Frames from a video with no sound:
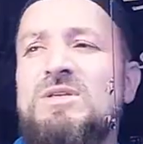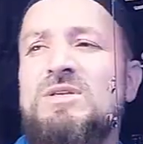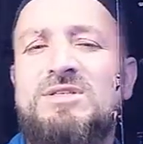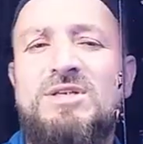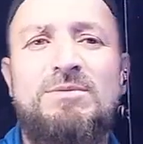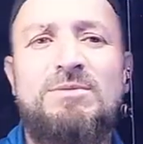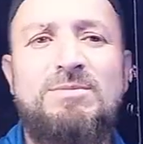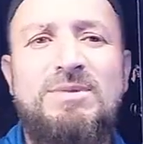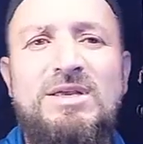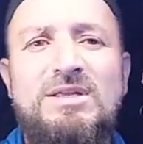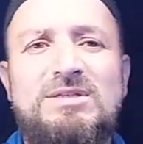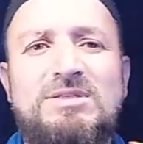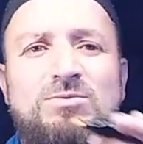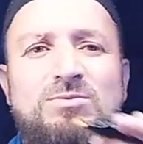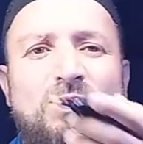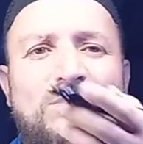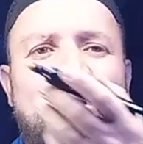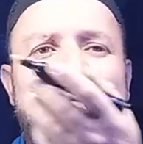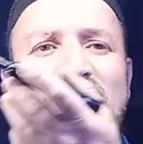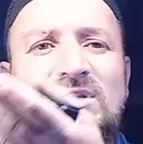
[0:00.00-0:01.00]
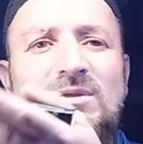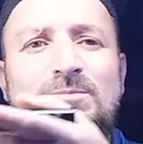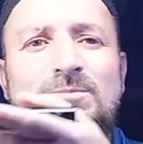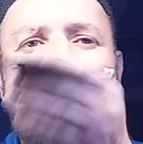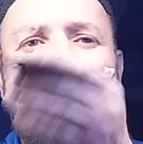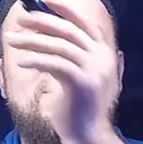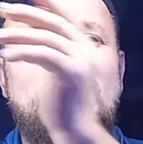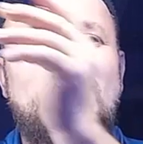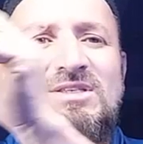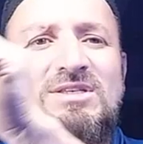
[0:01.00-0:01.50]
state means? Whatever the
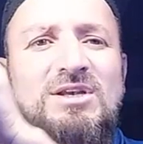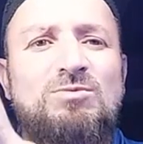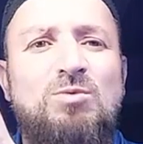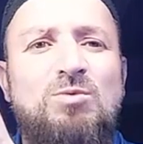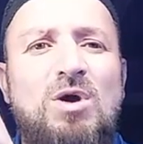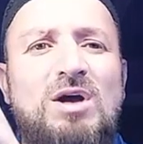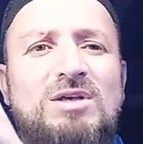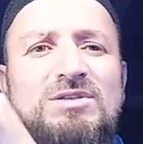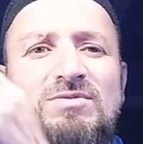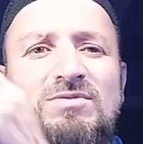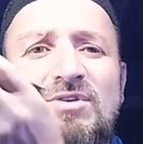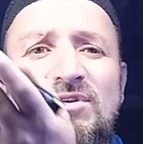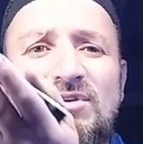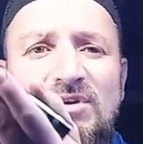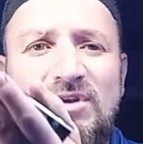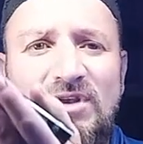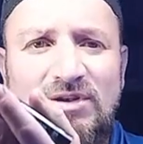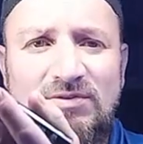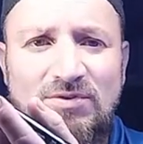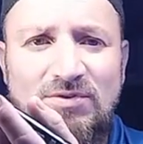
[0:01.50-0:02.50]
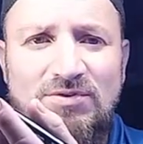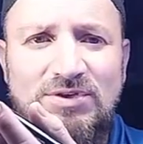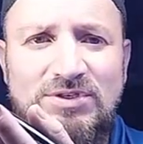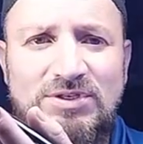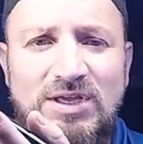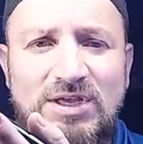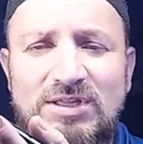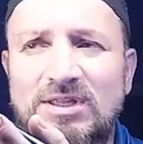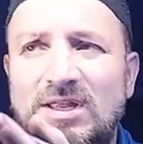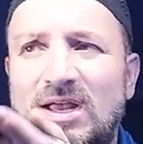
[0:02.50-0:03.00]
previous state was, it will
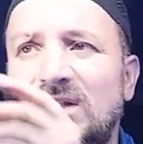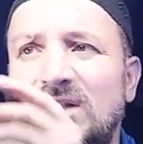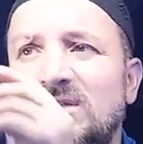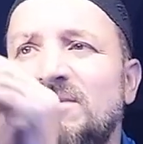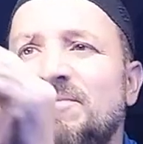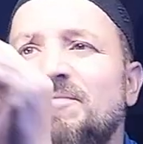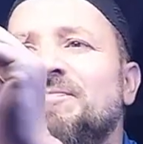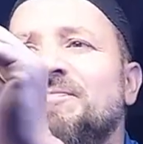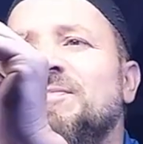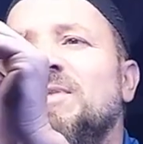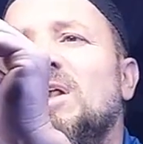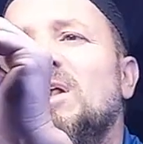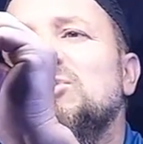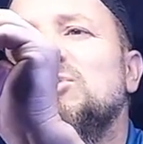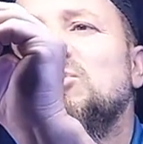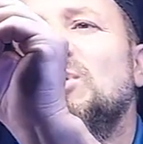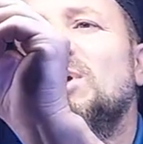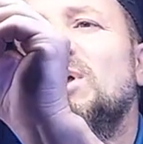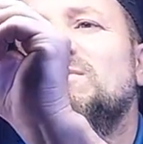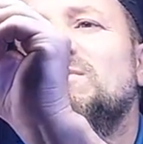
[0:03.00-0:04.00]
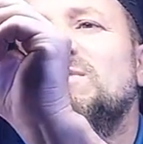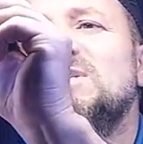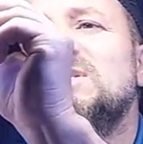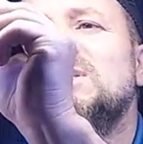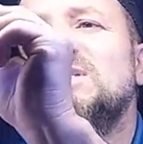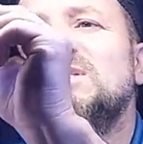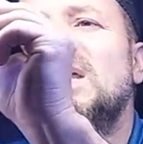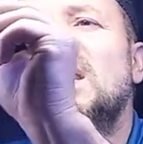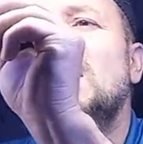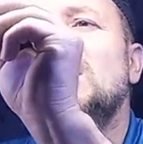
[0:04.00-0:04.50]
retain that. So it will
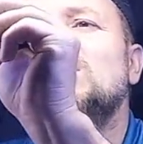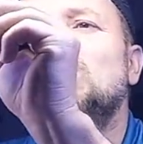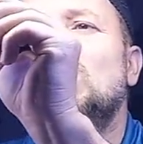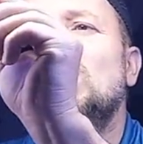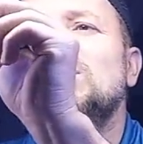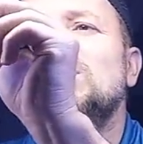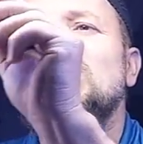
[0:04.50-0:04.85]
stay as 1,